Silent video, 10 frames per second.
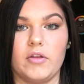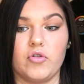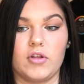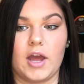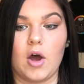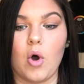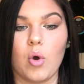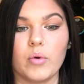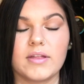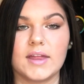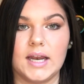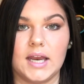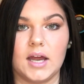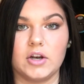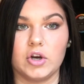There's just like a whole
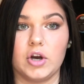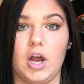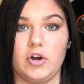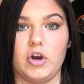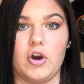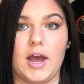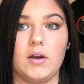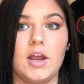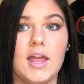city underground.